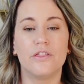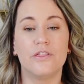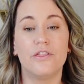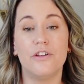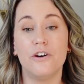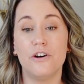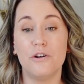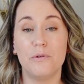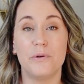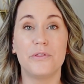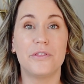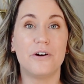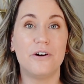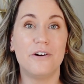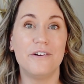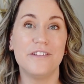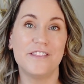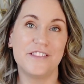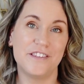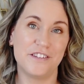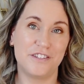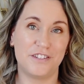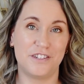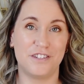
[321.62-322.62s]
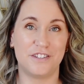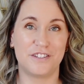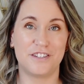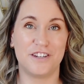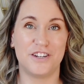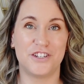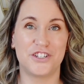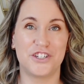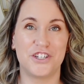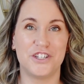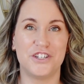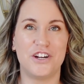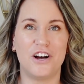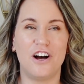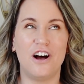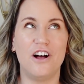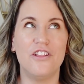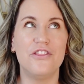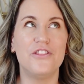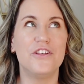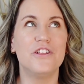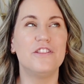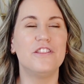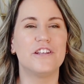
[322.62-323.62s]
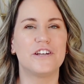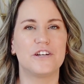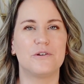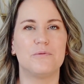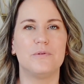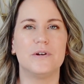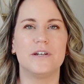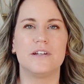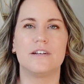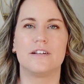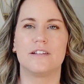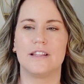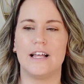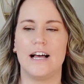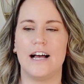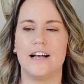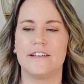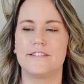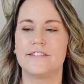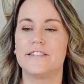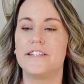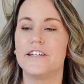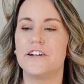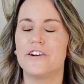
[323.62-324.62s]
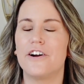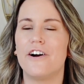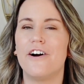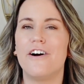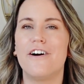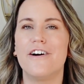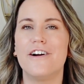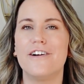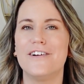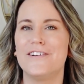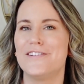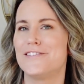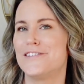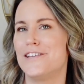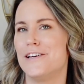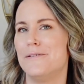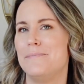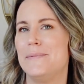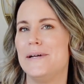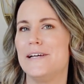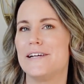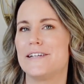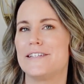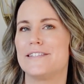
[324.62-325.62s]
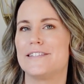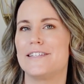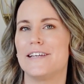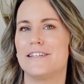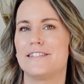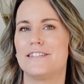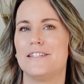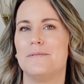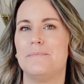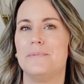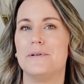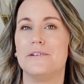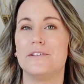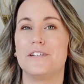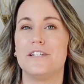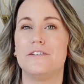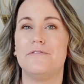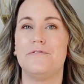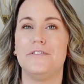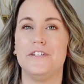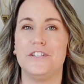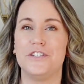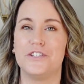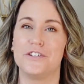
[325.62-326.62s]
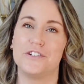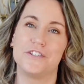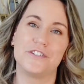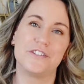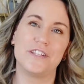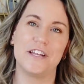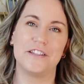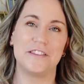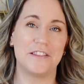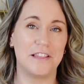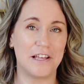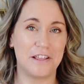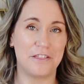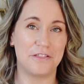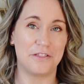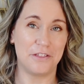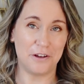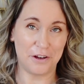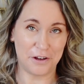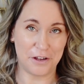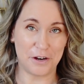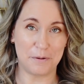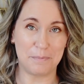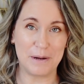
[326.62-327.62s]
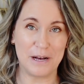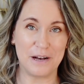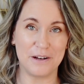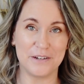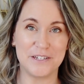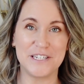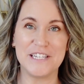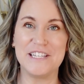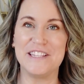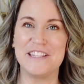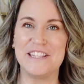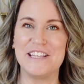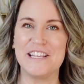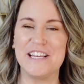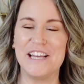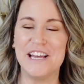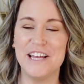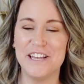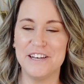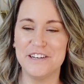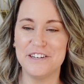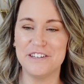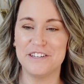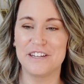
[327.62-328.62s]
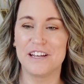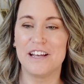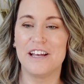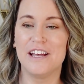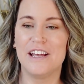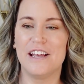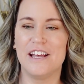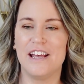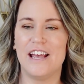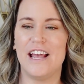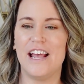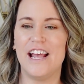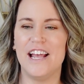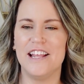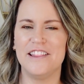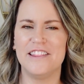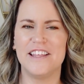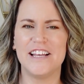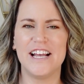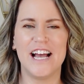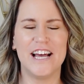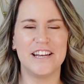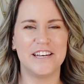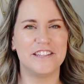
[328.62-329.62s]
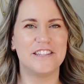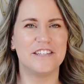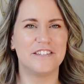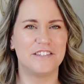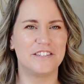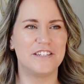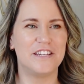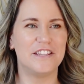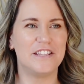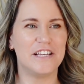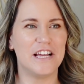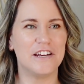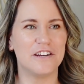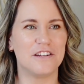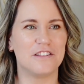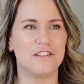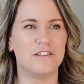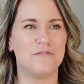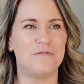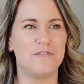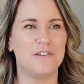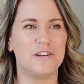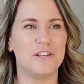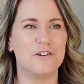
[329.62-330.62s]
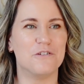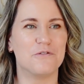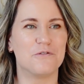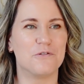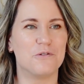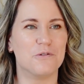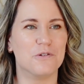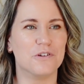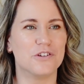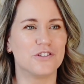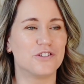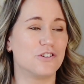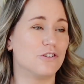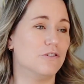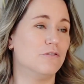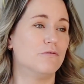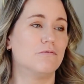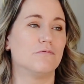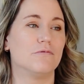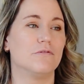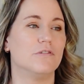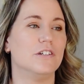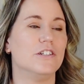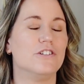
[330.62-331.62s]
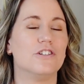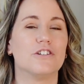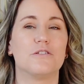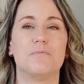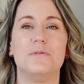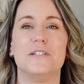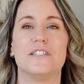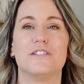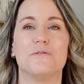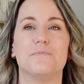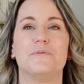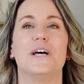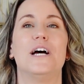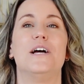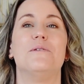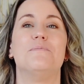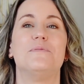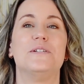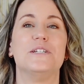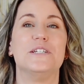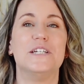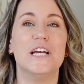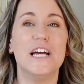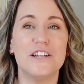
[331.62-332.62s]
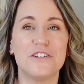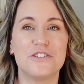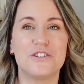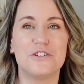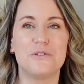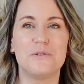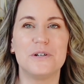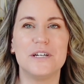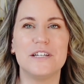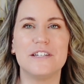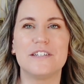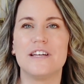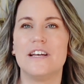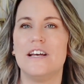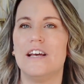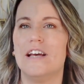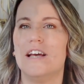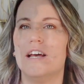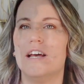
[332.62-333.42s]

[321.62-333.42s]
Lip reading: Though with all this discussion on the liquid glass, there are some accessibility features that they thought about in the end. And they added this to the end of the video, of course, so it took me some time to get to it.